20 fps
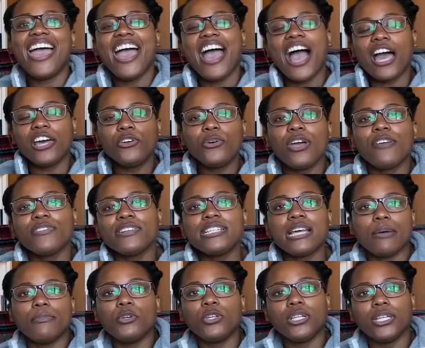I know every
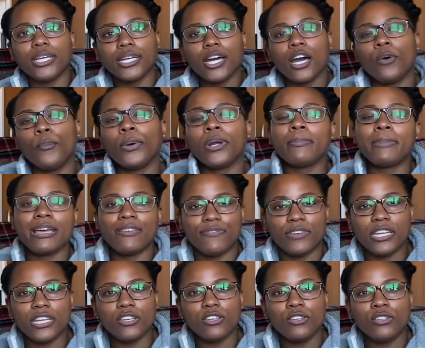time you click on one of my
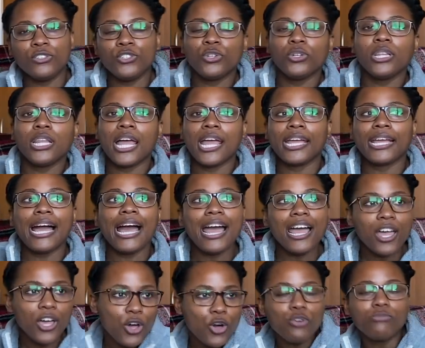videos, you're like, I
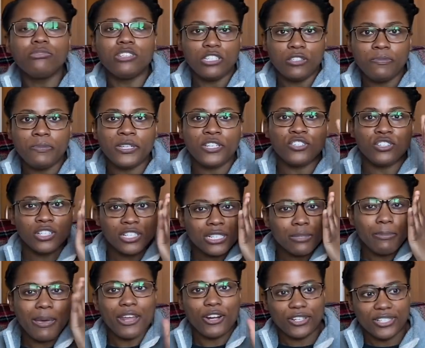hope this bitch looks
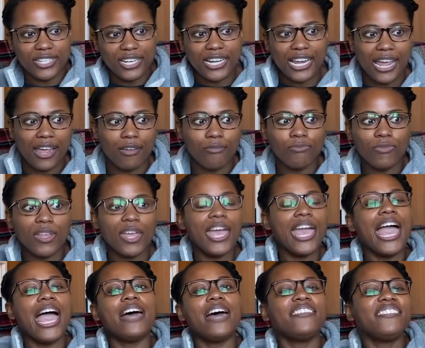better today.
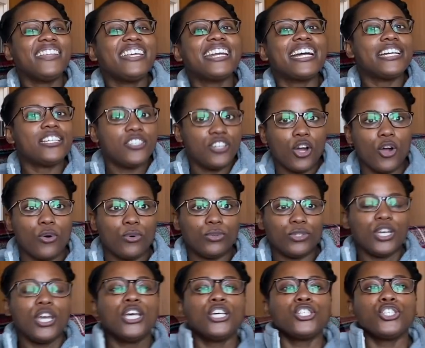And then I don't.
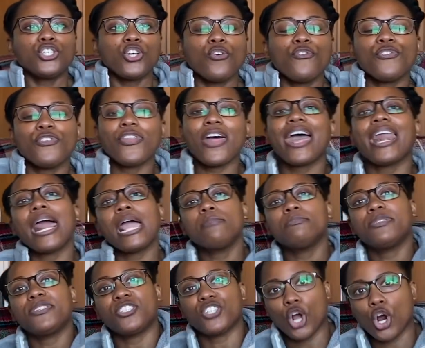So for that, I am
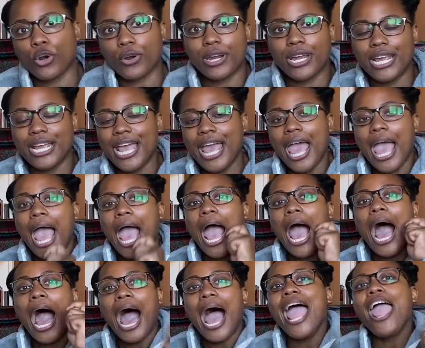sorry.
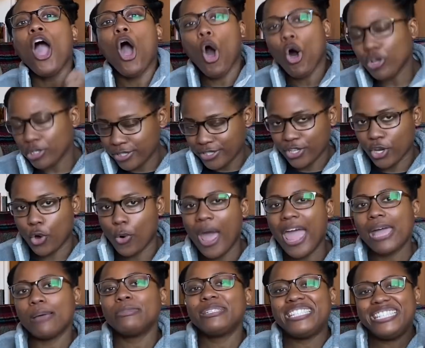I also
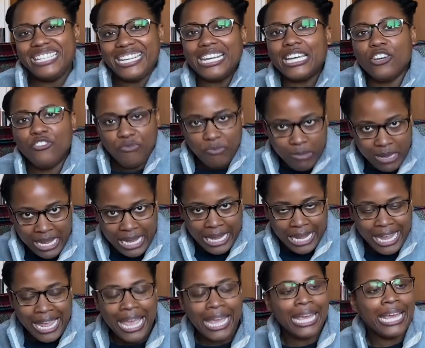am sick of me
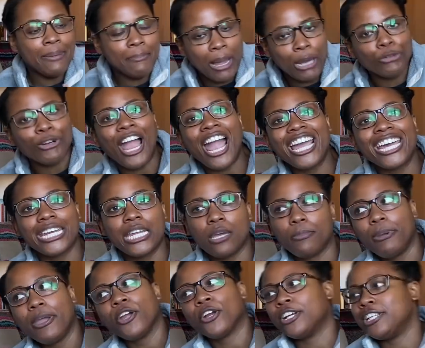and my raggedy
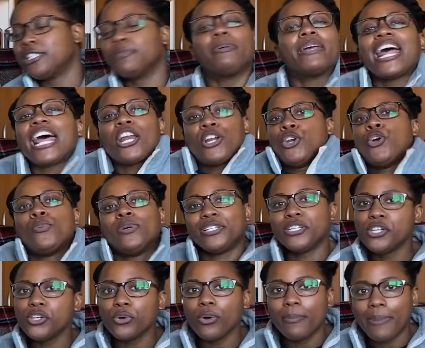appearance, but I don't know what to
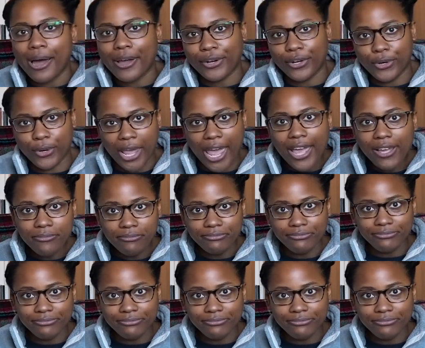do about it, okay?